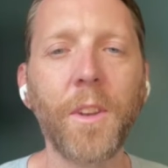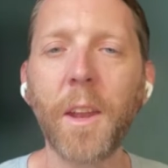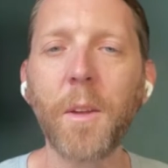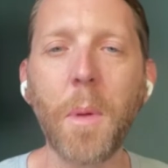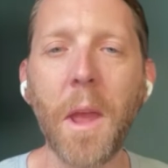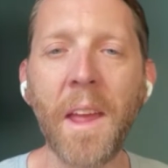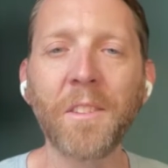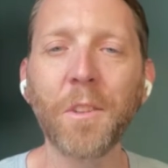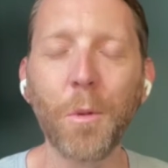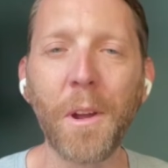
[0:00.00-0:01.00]
deadpan
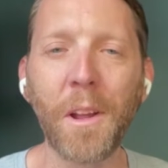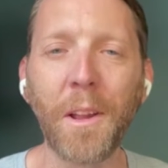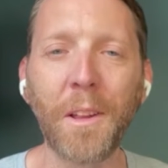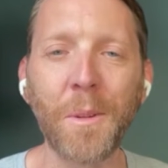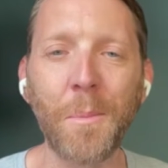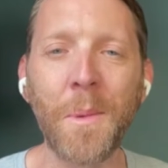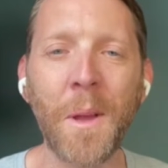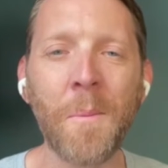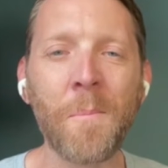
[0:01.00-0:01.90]
surrealism